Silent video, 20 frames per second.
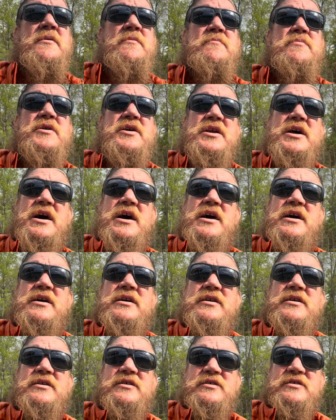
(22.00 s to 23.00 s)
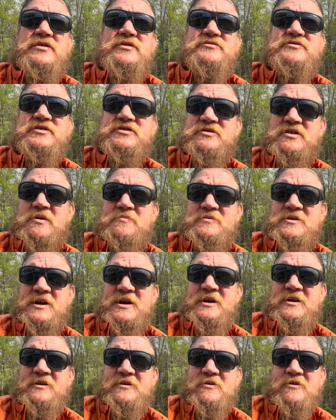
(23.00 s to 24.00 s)
But a little
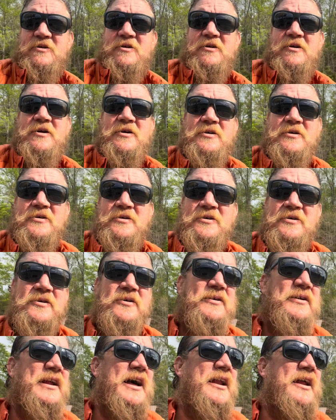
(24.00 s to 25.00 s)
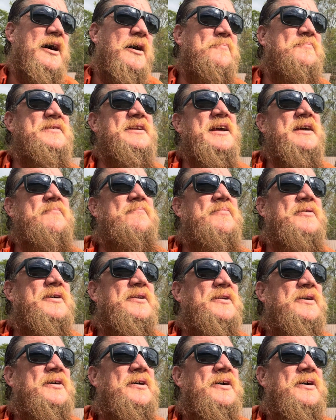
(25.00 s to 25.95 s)
update, or not update, but